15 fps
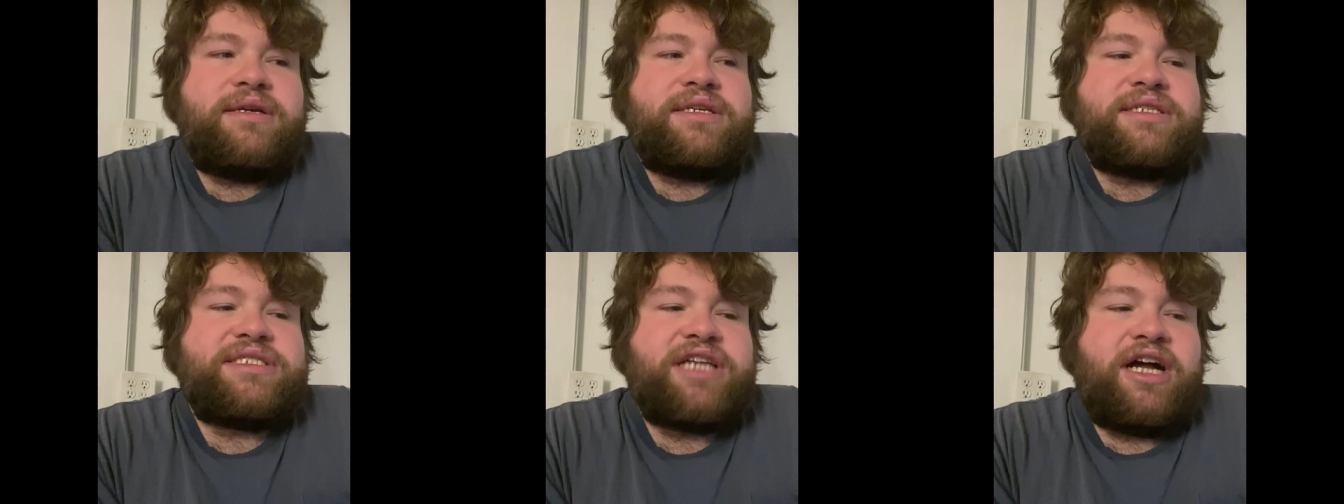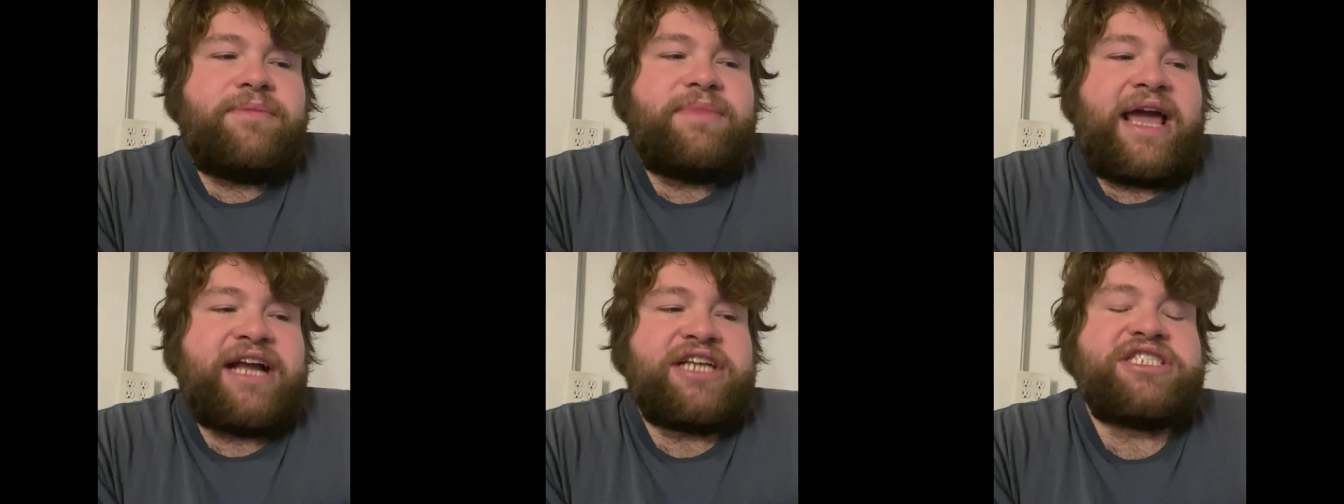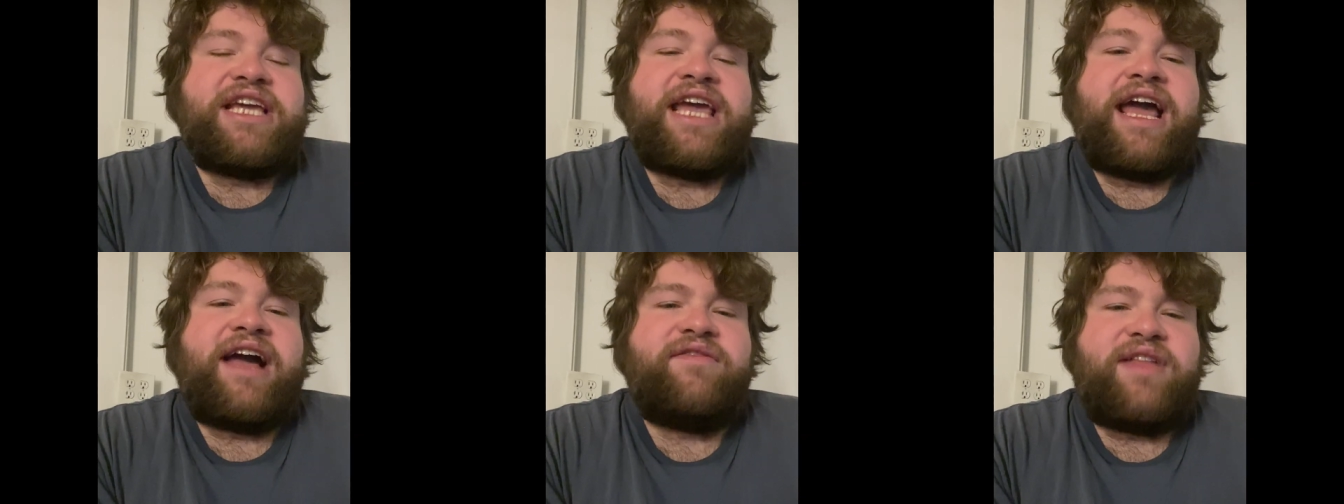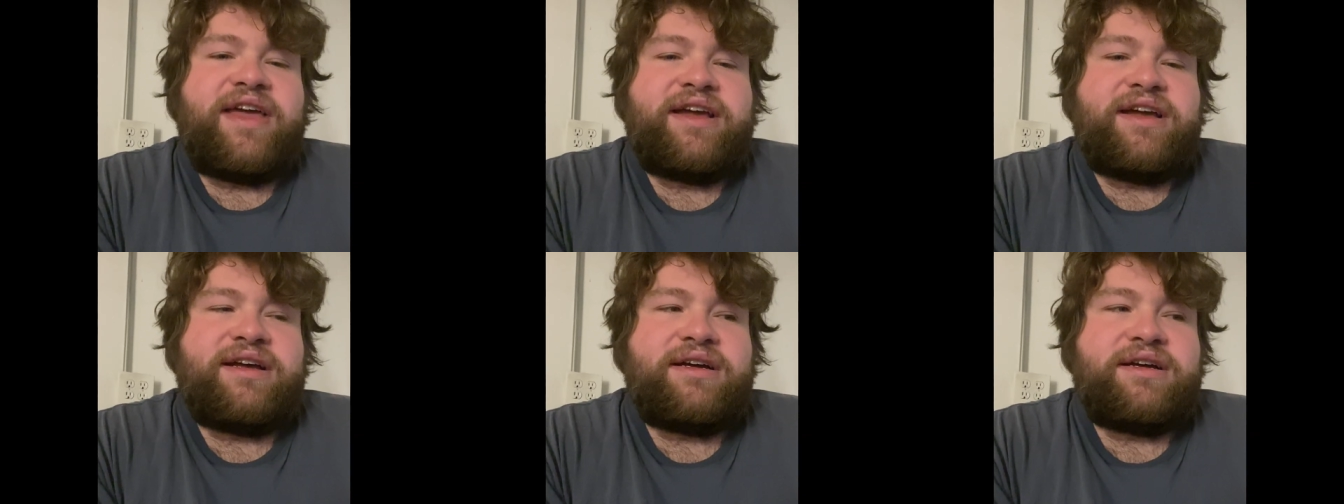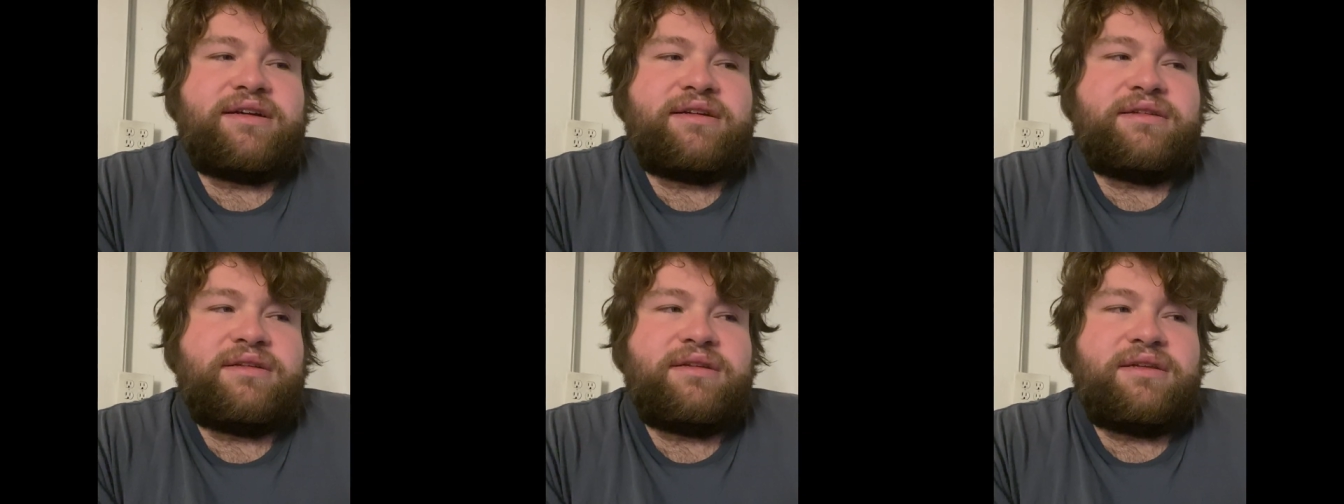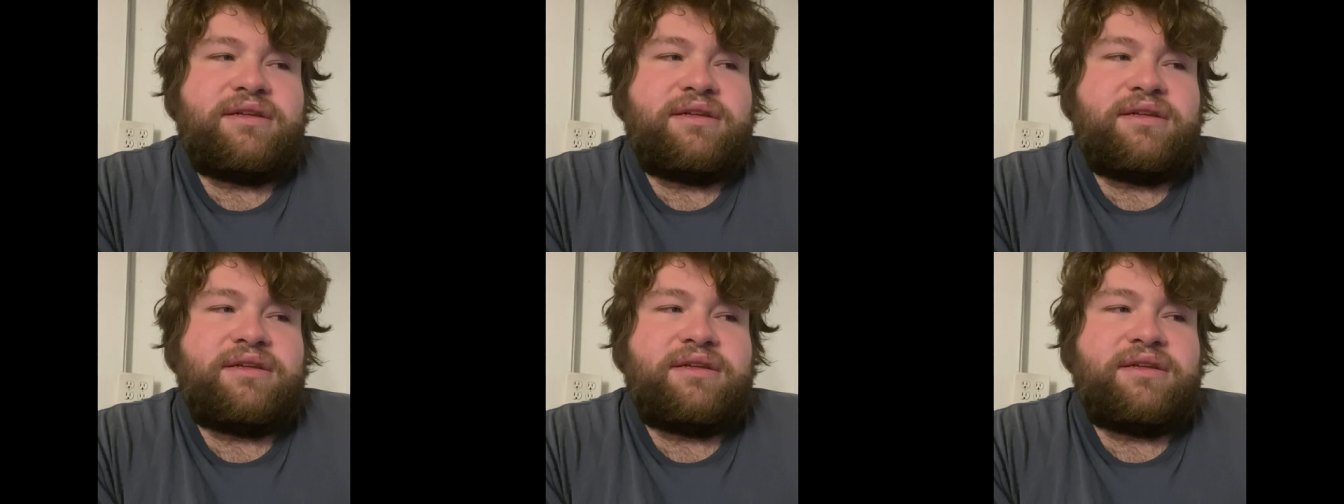Some actually have like a